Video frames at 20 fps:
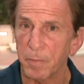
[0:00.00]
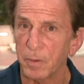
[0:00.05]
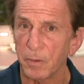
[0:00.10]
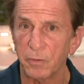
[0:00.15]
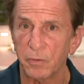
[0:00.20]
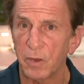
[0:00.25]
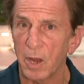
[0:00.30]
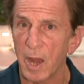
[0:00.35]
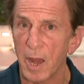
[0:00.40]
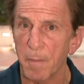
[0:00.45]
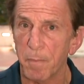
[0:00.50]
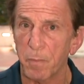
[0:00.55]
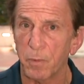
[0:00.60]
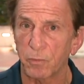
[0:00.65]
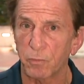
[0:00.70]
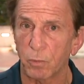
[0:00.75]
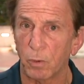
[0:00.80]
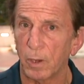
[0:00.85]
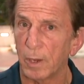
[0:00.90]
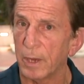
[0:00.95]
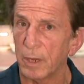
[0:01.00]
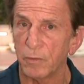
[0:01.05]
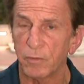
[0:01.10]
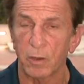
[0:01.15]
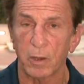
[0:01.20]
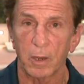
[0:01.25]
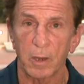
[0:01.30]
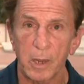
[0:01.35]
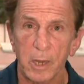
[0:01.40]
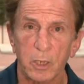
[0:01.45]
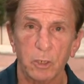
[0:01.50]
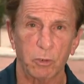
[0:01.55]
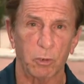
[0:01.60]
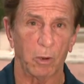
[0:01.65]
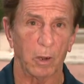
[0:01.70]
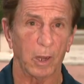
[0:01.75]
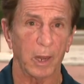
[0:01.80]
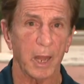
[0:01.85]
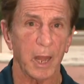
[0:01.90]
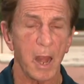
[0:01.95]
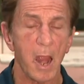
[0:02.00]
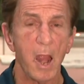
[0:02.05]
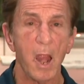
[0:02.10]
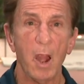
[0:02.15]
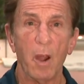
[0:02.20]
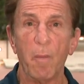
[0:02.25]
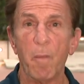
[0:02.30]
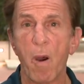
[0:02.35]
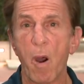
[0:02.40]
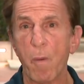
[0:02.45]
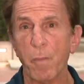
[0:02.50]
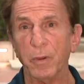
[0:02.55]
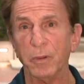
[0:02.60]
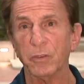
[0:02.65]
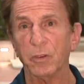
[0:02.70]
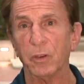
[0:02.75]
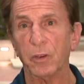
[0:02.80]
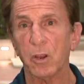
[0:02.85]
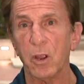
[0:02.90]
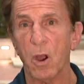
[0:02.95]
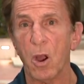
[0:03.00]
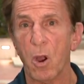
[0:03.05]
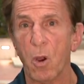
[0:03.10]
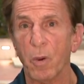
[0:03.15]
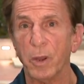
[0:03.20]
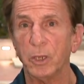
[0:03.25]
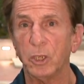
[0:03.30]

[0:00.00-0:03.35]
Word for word: This tape was released literally moments ago.